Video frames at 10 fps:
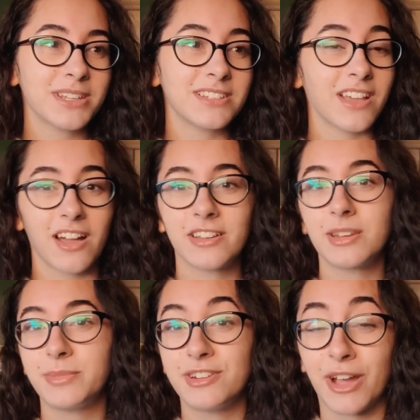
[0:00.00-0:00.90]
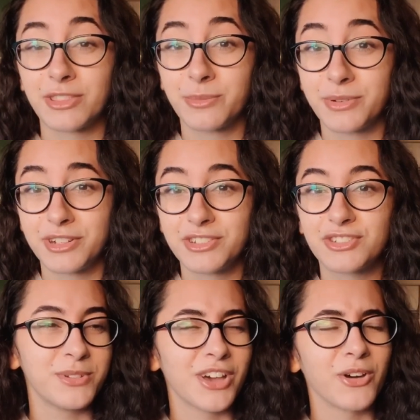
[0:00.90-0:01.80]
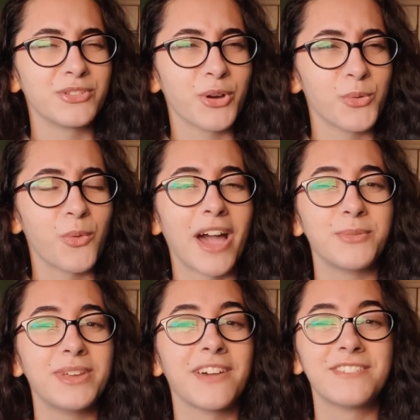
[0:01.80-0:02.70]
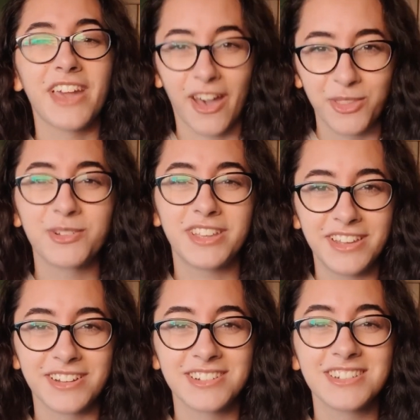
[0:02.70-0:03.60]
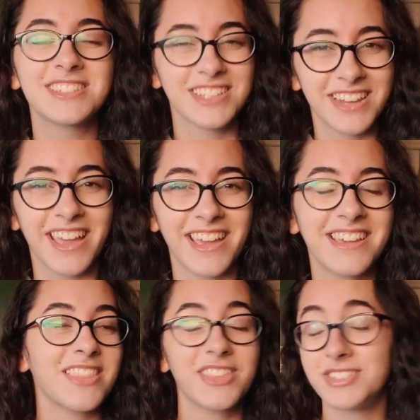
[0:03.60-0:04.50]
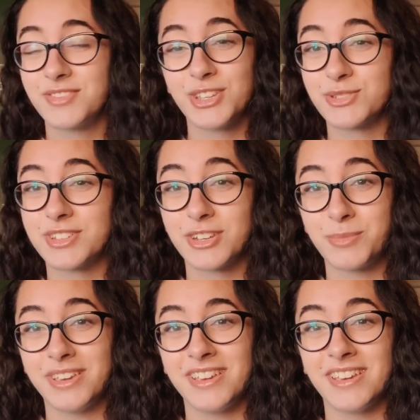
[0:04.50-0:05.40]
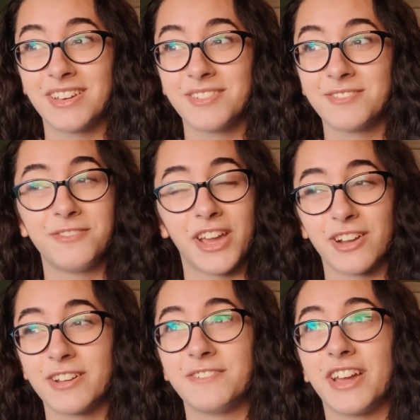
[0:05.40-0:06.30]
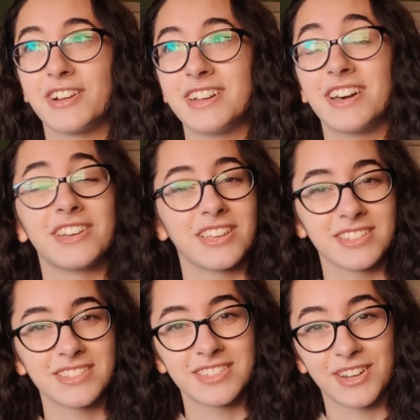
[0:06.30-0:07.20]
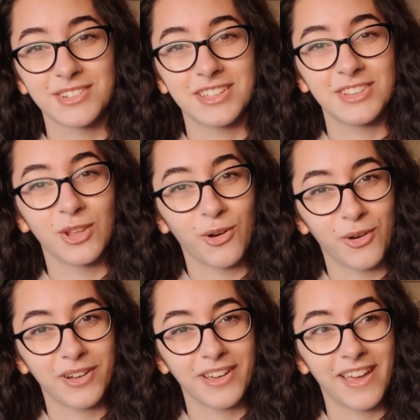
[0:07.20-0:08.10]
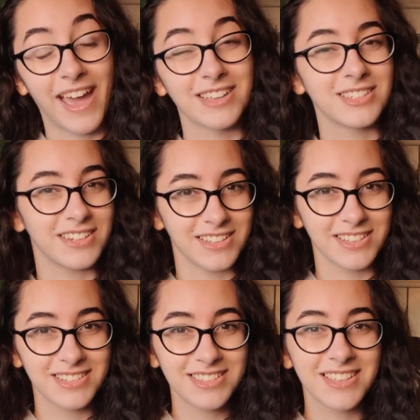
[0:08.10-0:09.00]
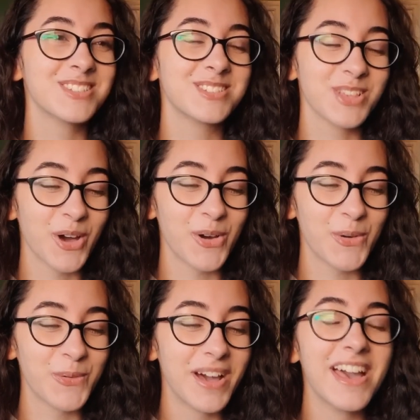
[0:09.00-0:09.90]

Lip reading: not gonna beat around the bush. We all know why we have gathered here today. This video is gonna be very, very unnecessarily long as it is, so